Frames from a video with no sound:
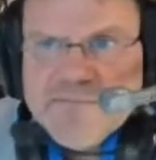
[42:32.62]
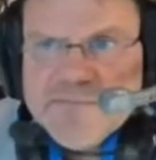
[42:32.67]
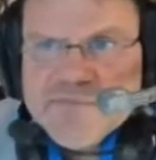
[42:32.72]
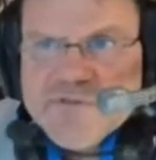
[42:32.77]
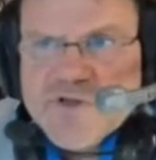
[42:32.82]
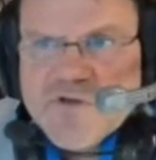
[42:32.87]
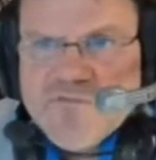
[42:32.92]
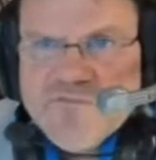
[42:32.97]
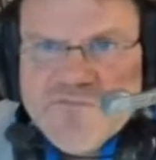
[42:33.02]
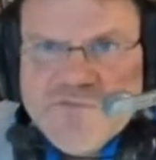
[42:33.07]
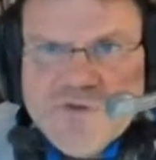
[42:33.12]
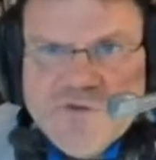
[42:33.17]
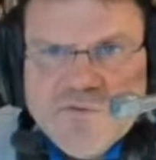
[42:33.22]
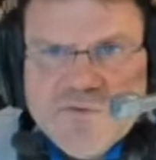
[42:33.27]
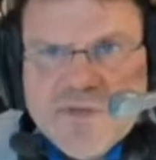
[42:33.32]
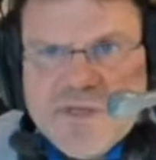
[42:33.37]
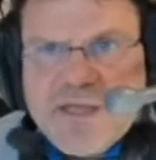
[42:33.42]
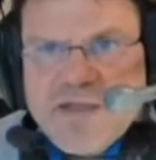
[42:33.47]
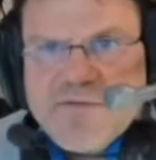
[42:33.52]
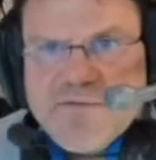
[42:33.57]
So if you
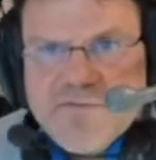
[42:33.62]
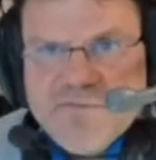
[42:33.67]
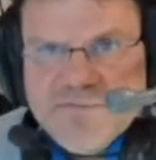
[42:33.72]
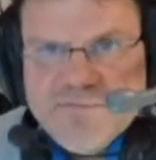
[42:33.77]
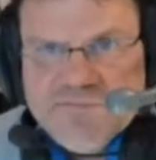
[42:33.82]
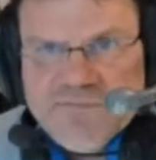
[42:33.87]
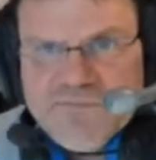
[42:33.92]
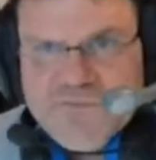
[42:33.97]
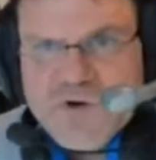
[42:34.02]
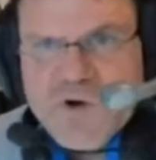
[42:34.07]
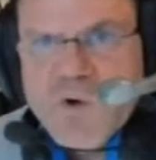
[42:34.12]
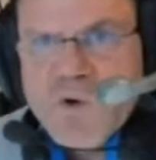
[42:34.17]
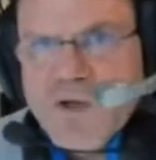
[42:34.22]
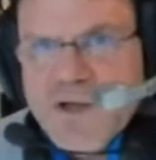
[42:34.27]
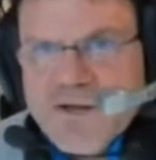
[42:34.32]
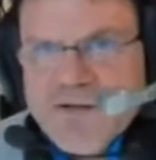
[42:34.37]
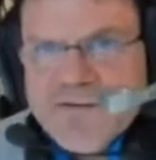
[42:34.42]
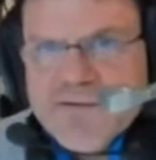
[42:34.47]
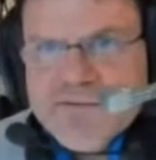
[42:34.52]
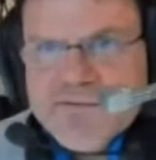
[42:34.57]
can throw
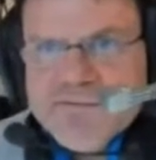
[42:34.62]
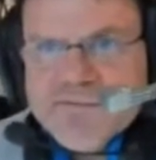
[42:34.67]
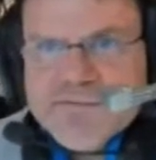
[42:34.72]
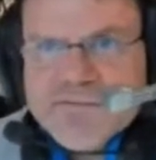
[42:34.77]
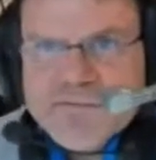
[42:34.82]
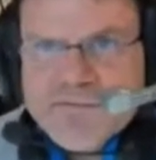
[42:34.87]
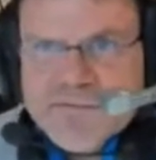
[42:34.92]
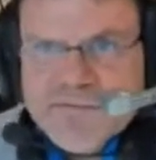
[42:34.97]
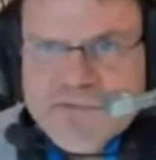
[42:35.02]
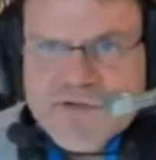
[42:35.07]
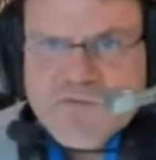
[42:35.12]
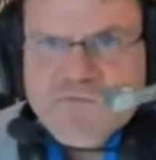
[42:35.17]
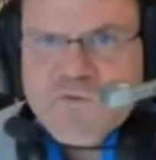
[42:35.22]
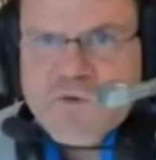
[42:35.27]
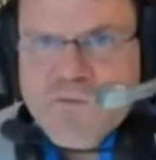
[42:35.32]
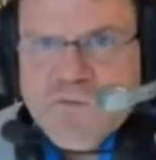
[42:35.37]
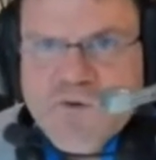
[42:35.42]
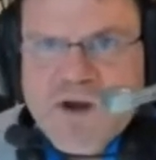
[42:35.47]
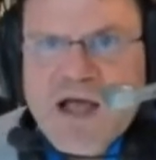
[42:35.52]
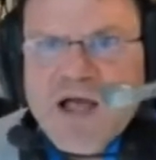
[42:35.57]
it
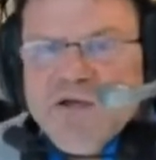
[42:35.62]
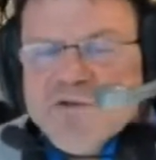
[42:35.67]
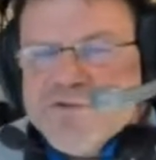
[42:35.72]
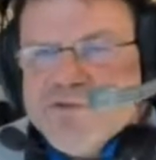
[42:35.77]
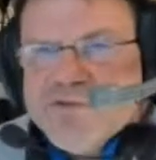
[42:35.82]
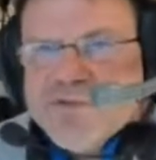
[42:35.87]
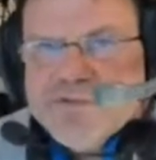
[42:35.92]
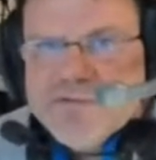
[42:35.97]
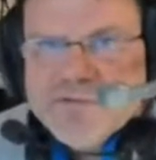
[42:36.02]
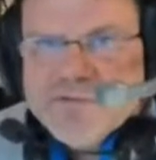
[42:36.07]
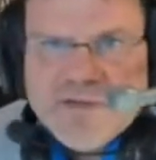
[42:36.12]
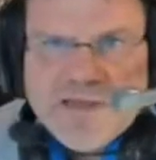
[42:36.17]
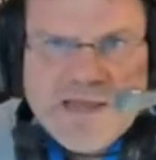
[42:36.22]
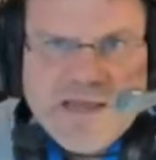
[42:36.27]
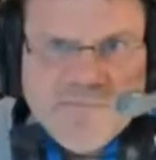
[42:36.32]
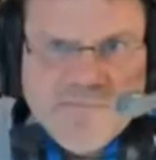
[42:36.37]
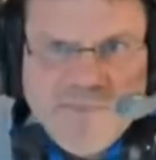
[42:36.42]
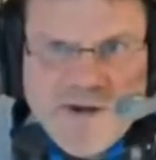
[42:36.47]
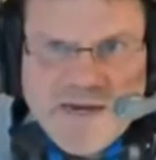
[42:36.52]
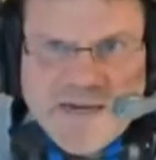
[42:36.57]
different routes,
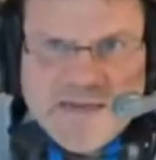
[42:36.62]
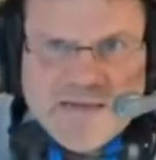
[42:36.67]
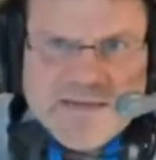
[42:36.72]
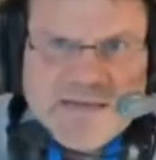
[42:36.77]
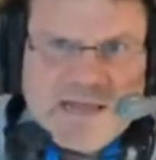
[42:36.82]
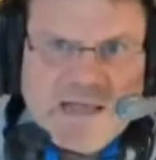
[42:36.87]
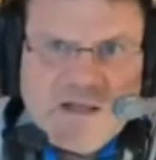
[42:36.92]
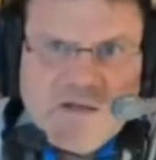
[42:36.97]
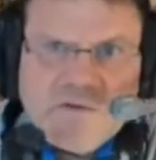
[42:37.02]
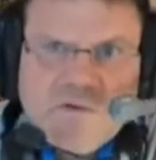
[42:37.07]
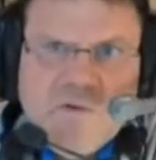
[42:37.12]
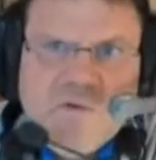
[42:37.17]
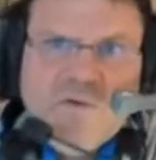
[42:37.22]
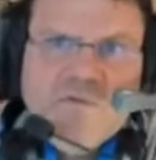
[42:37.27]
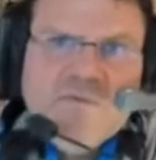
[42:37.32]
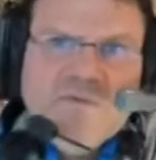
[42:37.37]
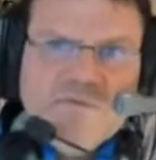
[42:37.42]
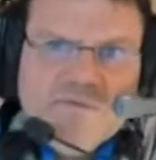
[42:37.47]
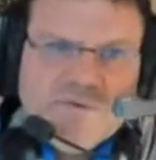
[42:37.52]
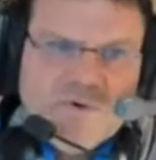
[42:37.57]
I break it down
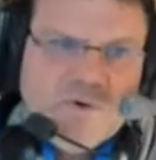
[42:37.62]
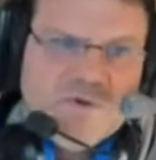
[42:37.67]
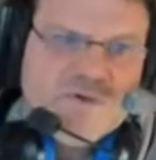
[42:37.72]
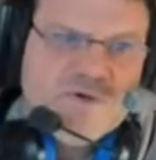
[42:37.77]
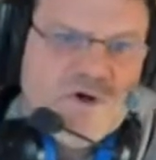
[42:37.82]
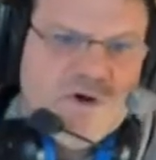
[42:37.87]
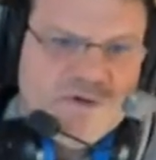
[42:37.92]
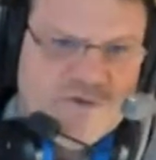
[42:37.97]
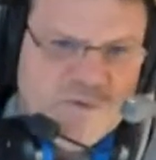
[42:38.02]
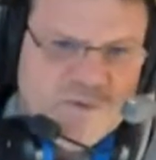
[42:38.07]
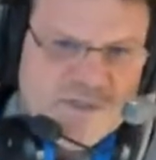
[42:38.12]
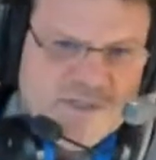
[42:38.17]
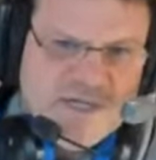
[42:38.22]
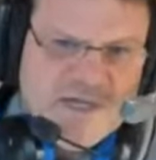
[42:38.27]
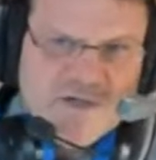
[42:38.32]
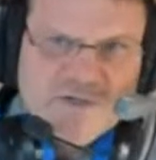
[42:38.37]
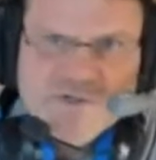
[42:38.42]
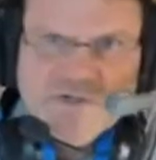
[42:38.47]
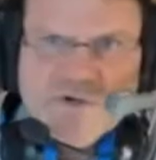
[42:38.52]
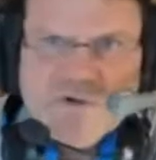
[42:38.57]
on the throw chart, which
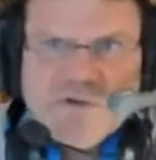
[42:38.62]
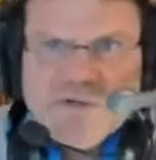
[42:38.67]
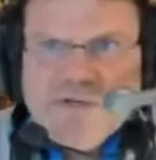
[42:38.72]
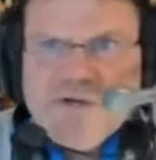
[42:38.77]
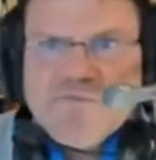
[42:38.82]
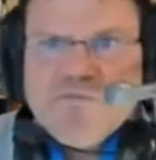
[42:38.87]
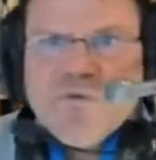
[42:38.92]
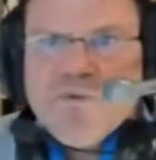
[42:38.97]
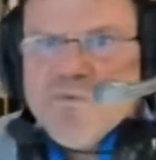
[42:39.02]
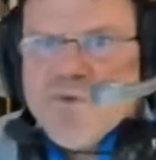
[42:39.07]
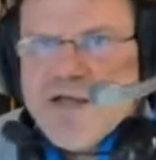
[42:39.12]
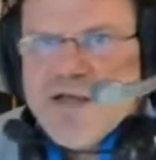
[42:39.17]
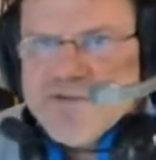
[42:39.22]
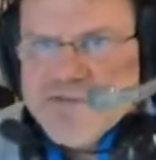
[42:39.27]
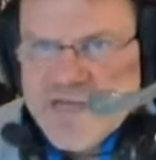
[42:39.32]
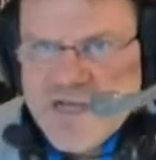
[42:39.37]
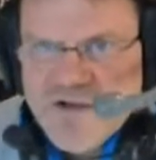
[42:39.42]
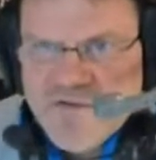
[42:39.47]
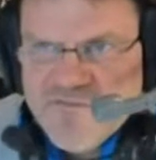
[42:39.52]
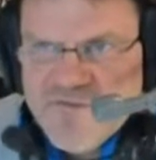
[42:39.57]
tells you on different routes
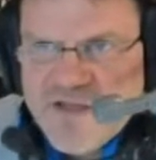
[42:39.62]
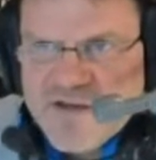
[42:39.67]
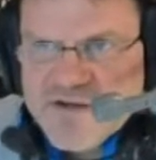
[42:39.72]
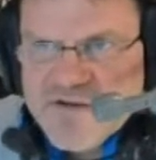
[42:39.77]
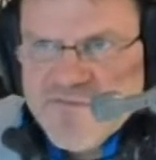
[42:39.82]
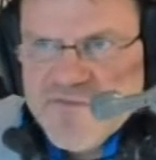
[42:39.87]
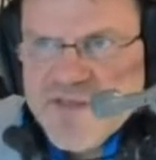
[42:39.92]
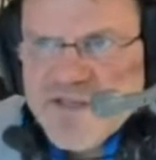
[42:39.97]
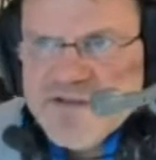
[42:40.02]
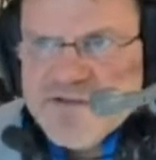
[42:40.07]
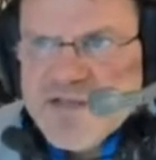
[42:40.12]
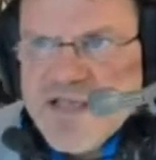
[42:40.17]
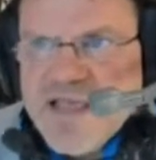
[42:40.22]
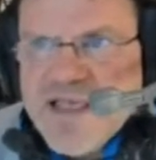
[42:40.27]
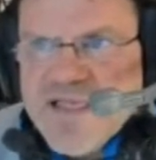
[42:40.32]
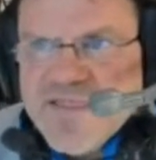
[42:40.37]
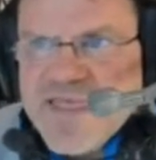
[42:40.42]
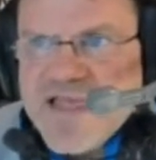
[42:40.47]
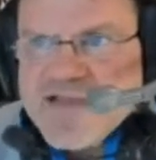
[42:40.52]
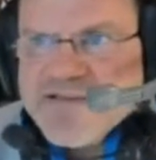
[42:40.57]
how effective he is.
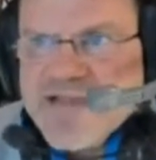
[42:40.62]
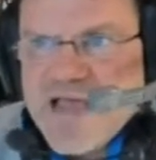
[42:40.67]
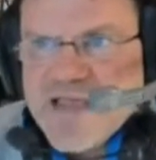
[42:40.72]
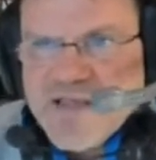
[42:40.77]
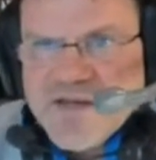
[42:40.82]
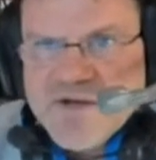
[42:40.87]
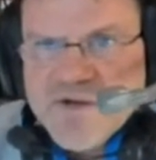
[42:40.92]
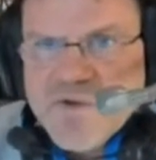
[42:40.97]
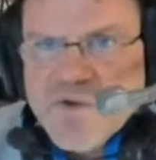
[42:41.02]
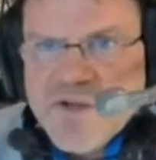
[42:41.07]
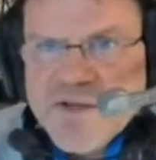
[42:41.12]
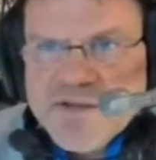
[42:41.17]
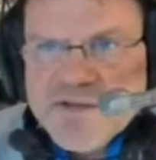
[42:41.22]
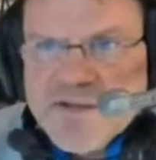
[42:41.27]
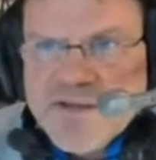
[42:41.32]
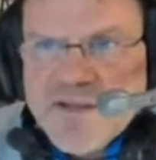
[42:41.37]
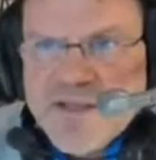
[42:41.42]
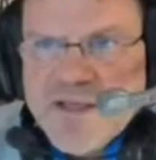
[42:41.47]
That's how you do it.